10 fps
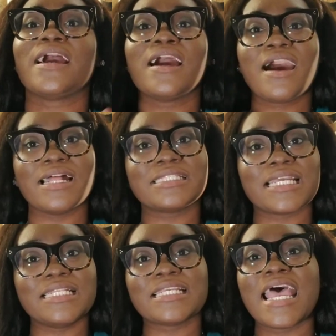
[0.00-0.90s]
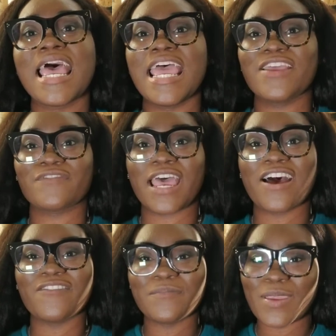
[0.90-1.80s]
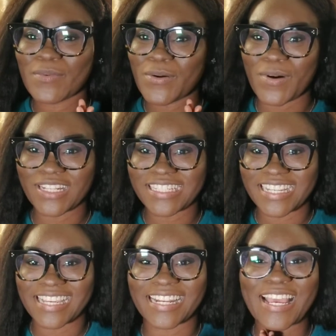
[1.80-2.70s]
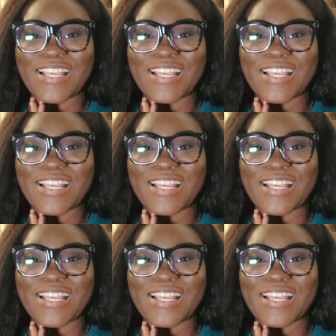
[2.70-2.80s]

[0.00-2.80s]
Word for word: content if I have people watching it.